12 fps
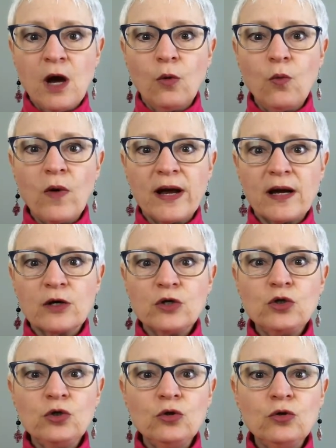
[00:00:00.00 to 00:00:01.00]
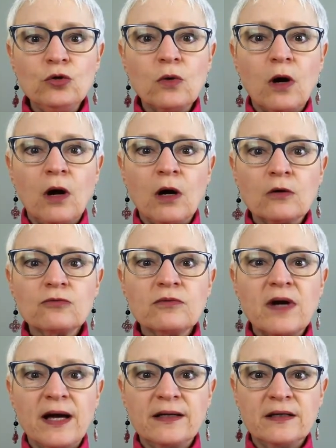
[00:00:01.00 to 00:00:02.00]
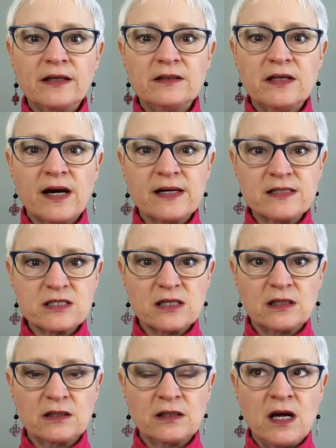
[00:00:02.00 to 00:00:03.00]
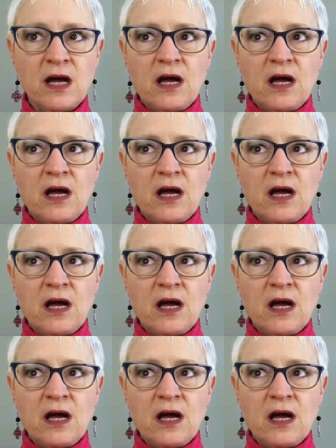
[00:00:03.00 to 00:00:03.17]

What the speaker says: where you are recognizing